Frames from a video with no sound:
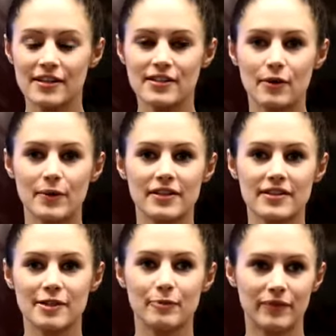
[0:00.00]
So we
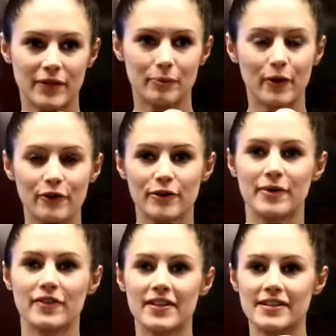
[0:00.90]
used the, the boardroom
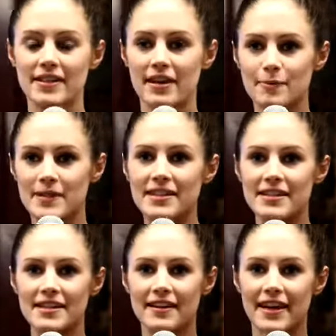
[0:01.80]
of this other
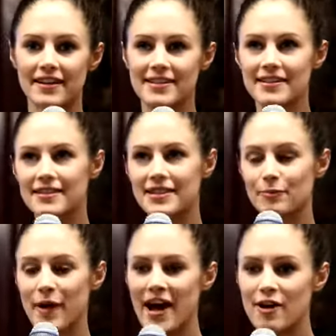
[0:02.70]
business and they did this
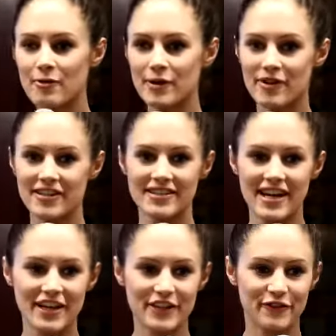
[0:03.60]
little PowerPoint
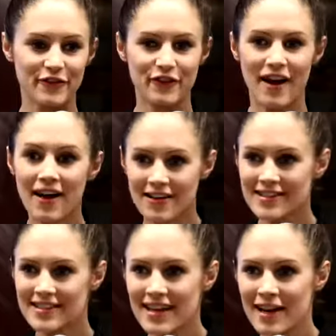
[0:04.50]
presentation for
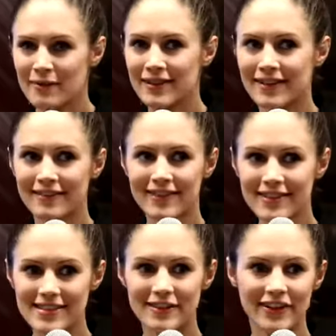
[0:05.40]
us. We're like,
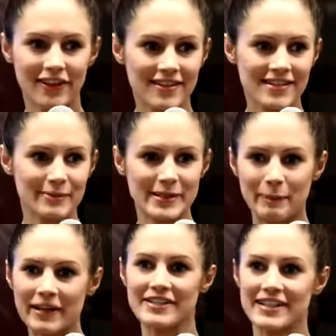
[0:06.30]
what is going on? Someone's
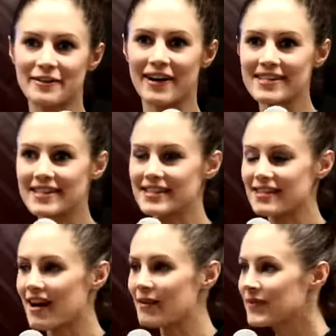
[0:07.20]
pitching to us this
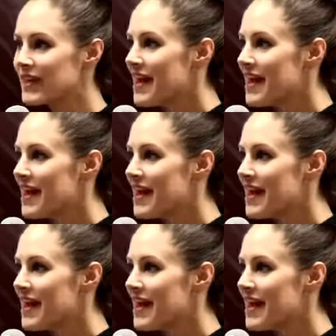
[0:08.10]
time.